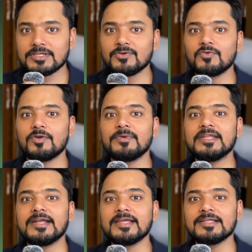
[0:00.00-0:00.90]
you would be
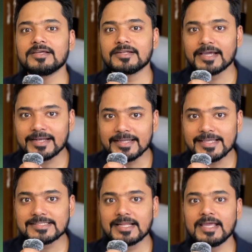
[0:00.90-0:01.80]
needing
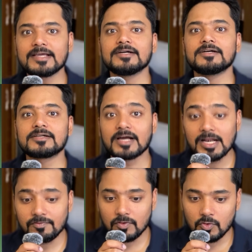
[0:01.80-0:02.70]
techniques like
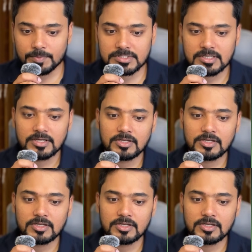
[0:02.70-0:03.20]
Ralph loops,